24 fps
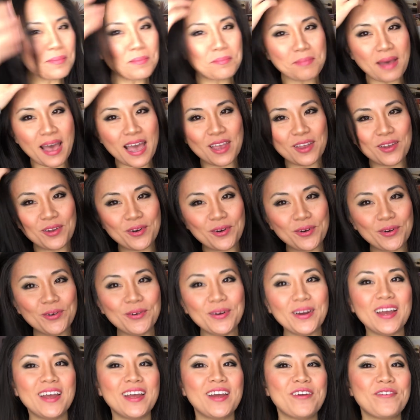the
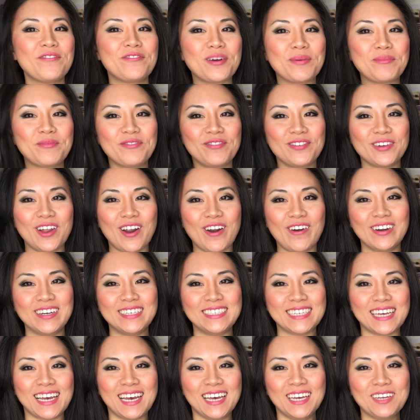mail from
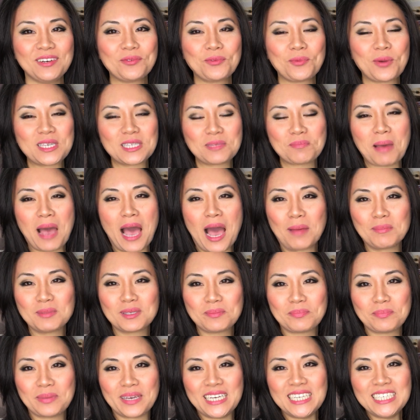Florida and West
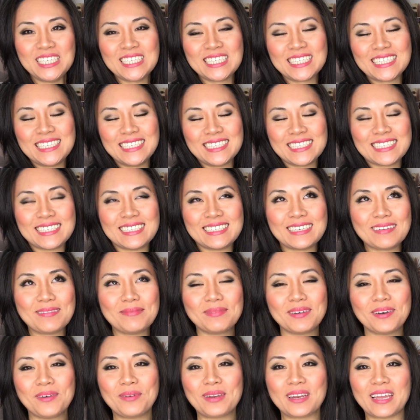Palms Beach in
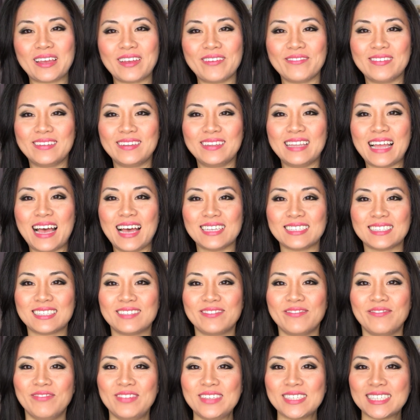December when I
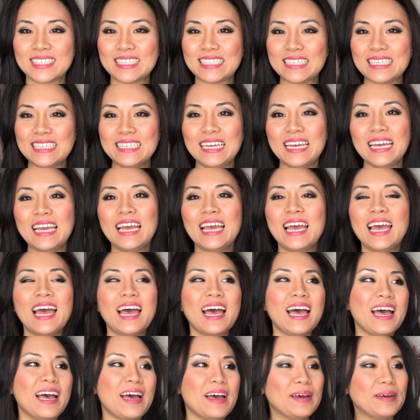last visited.
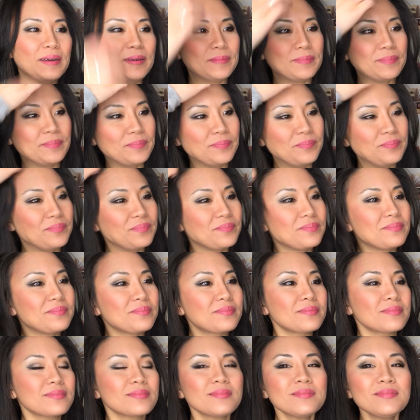Um,
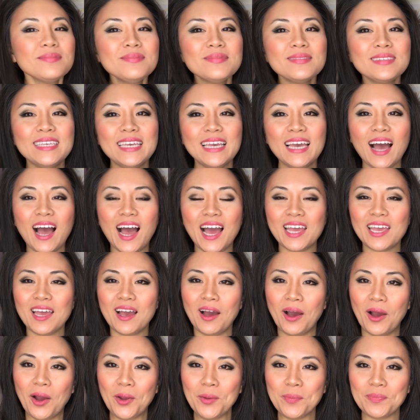yeah, I
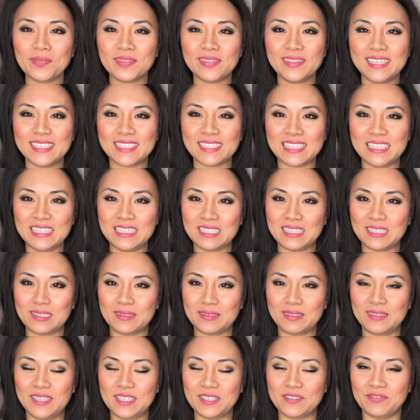hope this ins
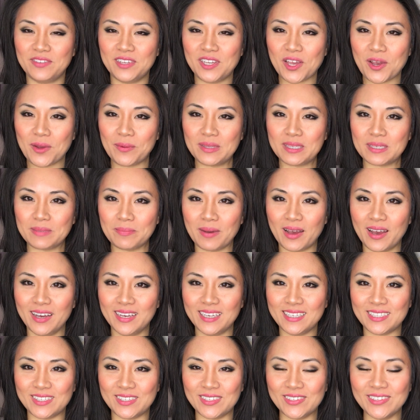this video
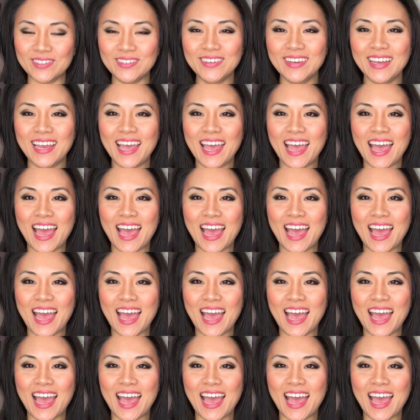inspires you